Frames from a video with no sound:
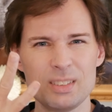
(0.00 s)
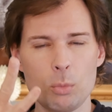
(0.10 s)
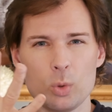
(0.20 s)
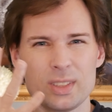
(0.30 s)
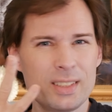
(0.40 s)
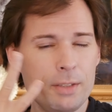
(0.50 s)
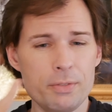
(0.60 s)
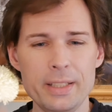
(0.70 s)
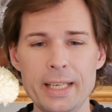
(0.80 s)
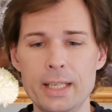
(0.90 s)
more
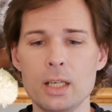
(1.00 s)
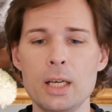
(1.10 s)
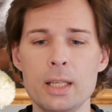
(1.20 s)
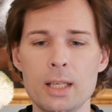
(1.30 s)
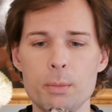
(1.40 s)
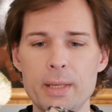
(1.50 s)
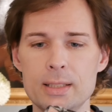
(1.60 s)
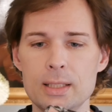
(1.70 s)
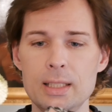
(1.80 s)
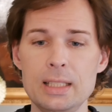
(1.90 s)
stiff layer that
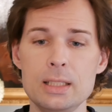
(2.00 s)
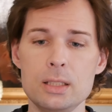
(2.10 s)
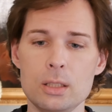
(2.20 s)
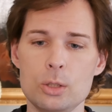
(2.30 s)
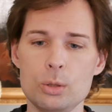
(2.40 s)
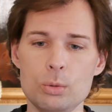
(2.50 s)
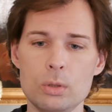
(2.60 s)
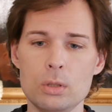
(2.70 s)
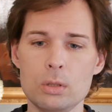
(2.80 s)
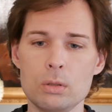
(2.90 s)
makes it easier
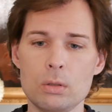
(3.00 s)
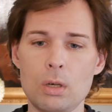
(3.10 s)
to